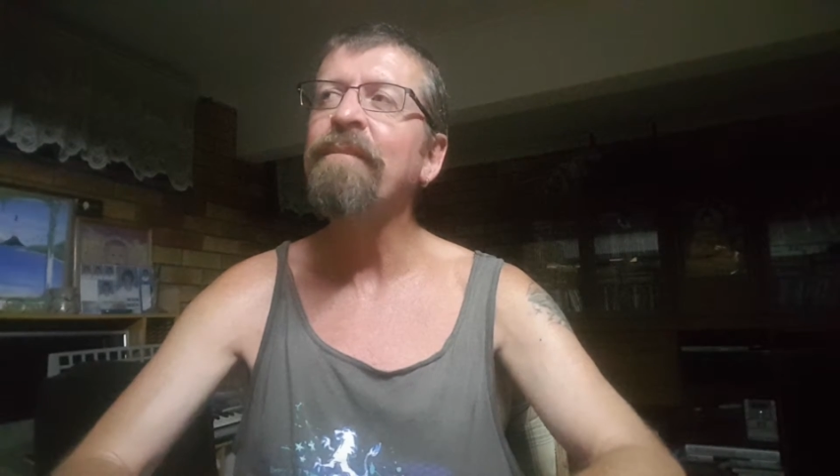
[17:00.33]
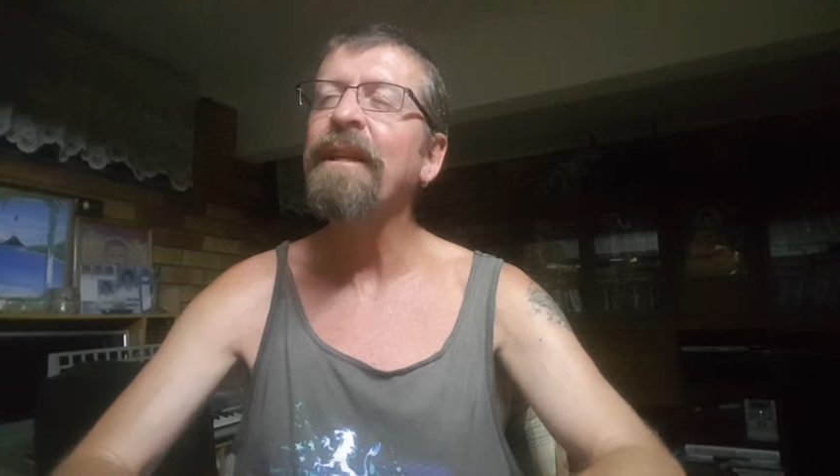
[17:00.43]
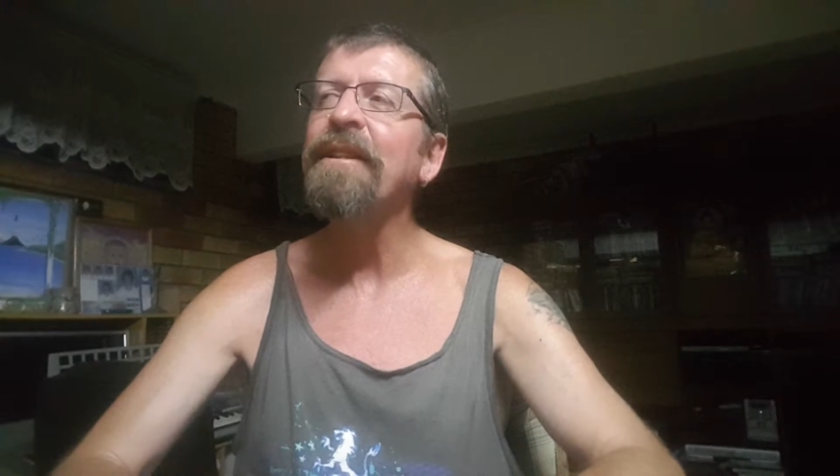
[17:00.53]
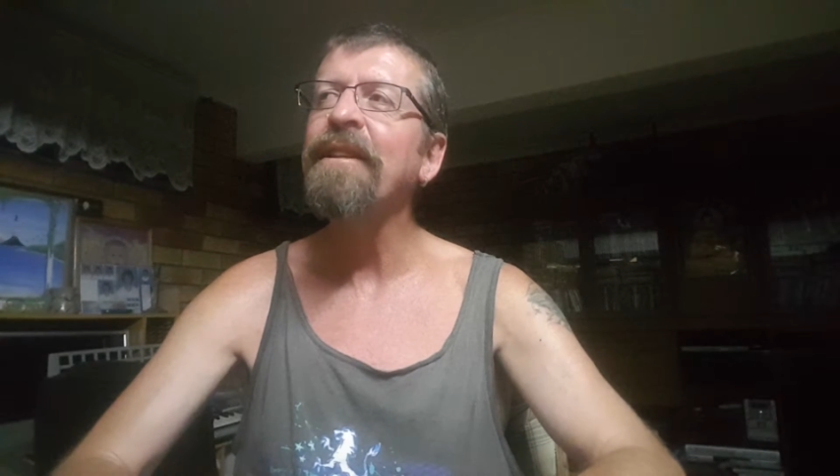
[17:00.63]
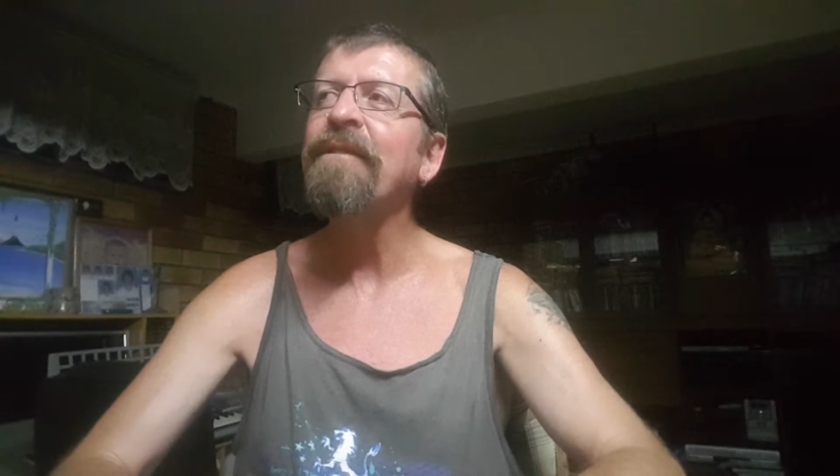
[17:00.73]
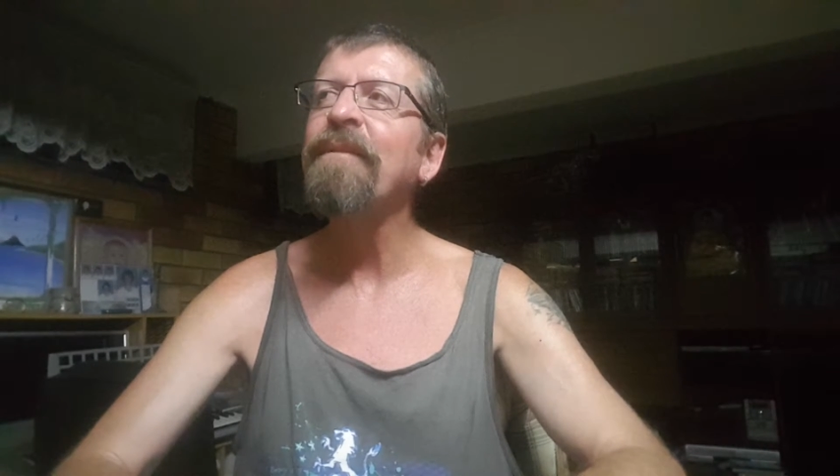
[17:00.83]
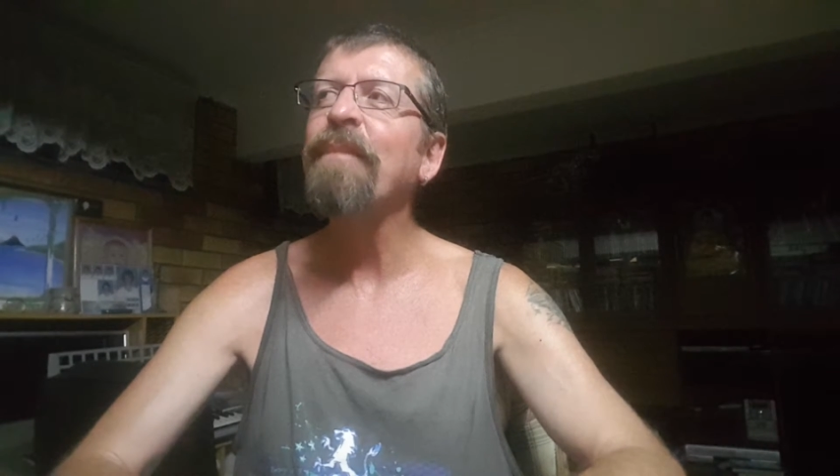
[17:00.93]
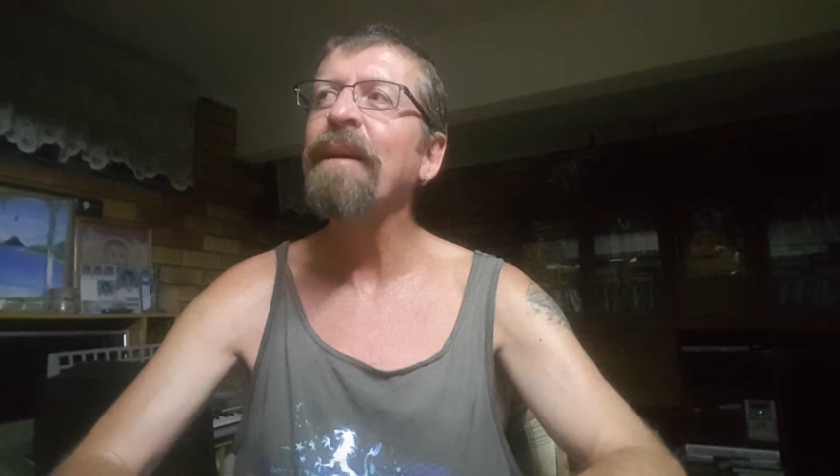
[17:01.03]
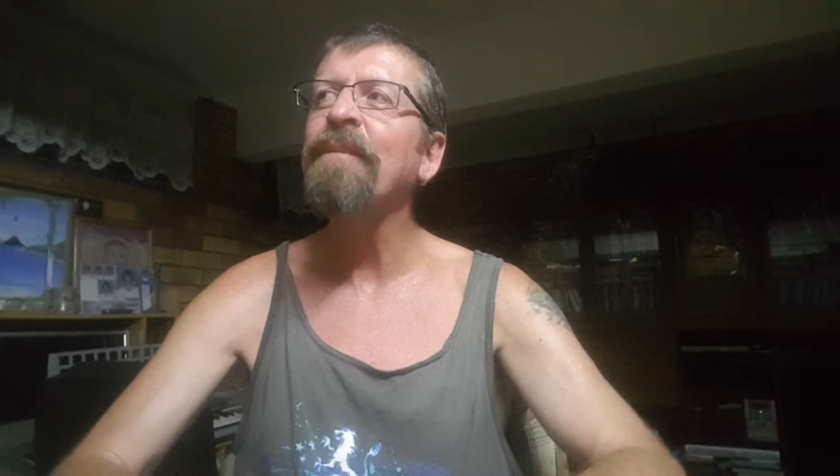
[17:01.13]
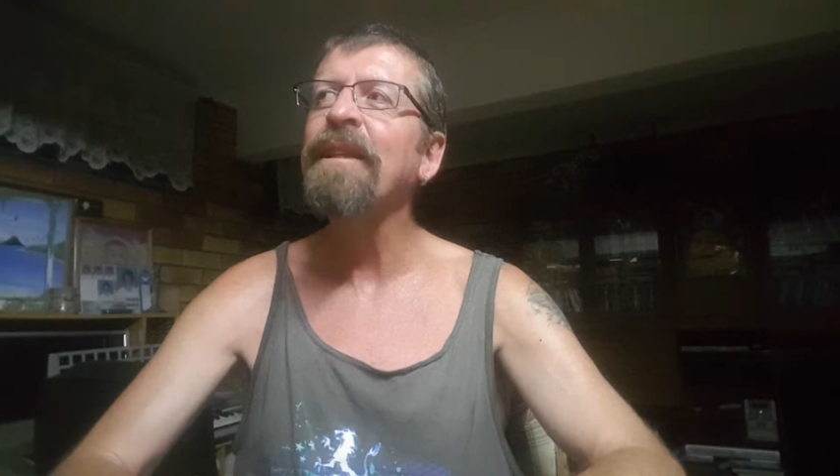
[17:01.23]
mention you in
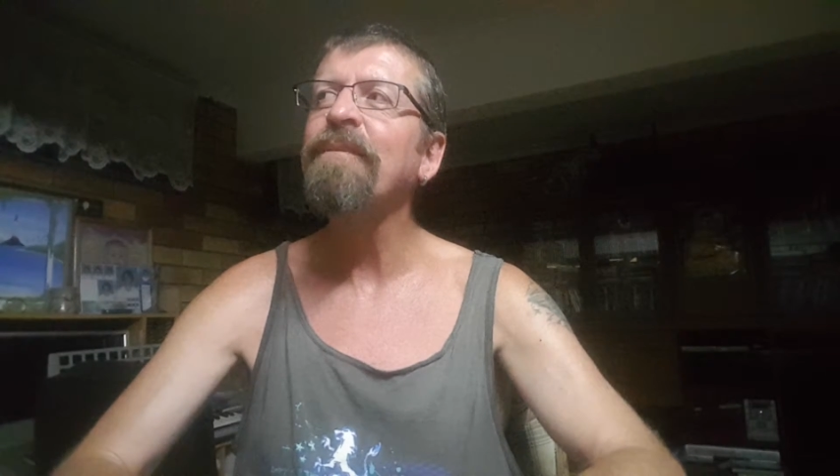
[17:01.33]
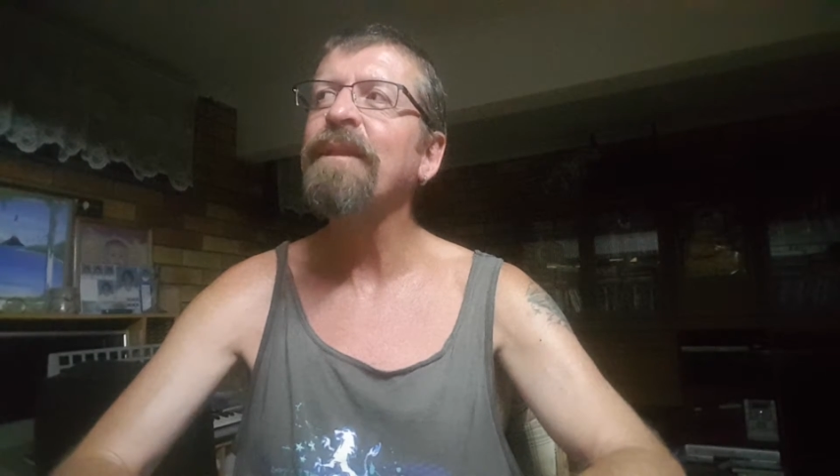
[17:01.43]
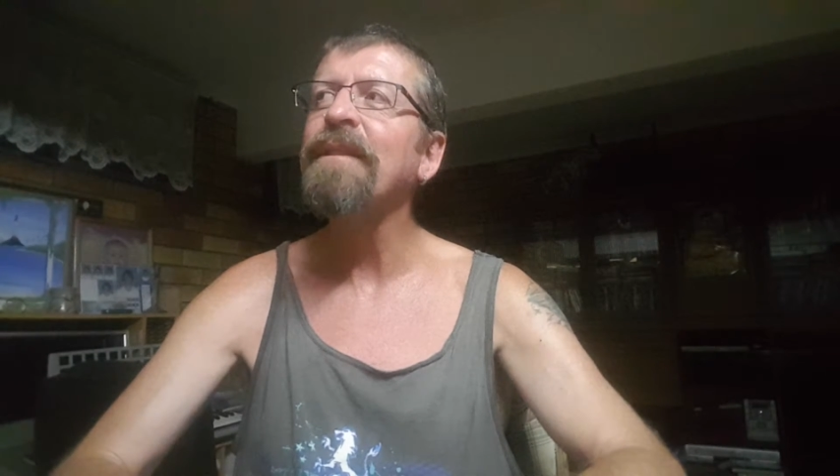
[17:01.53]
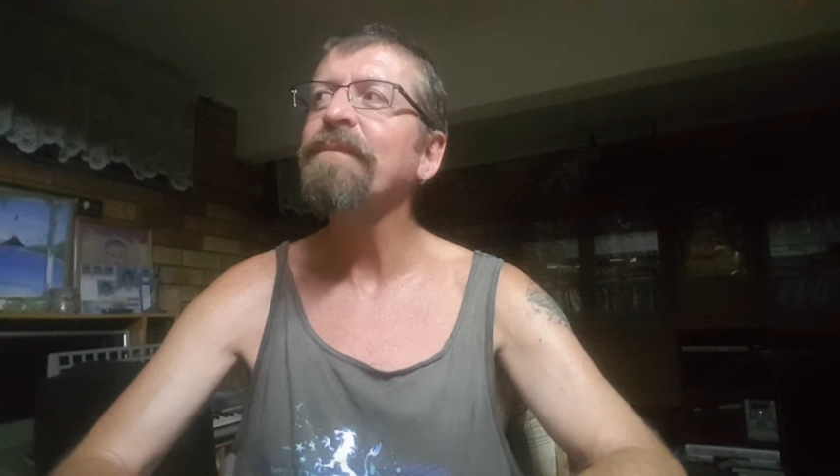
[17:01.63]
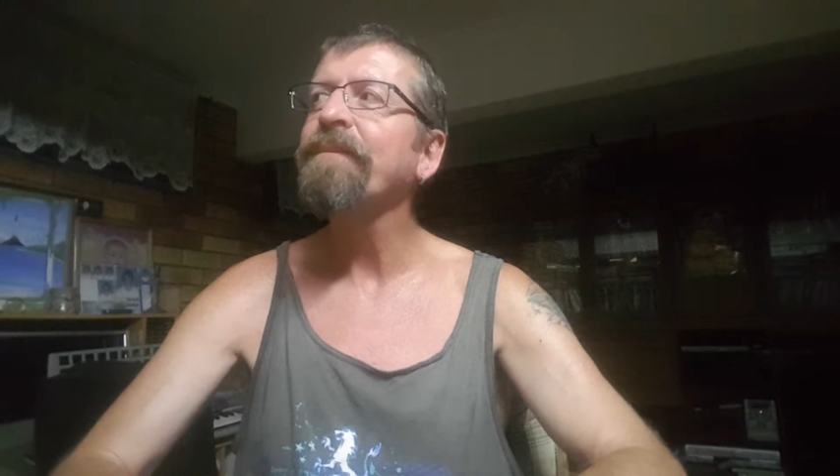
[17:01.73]
public, but